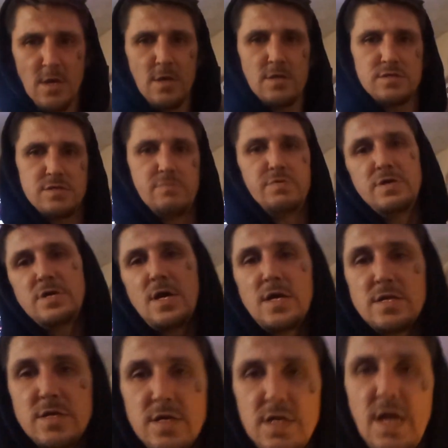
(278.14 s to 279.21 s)
Some of you
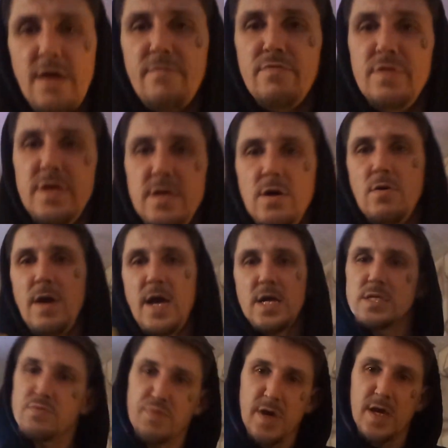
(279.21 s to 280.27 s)
guys could have Leo
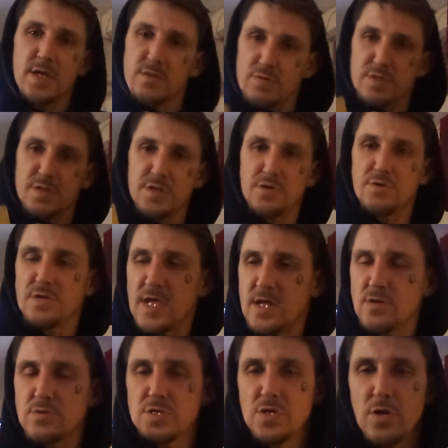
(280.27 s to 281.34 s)
aspects within your
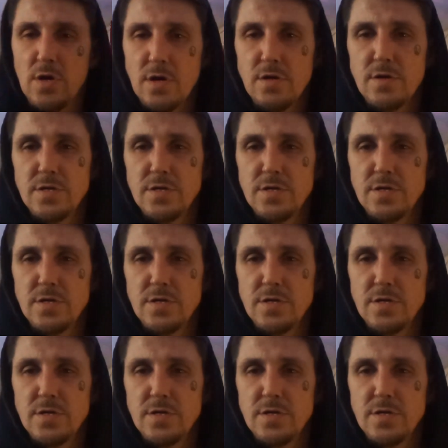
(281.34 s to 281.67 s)
natal chart,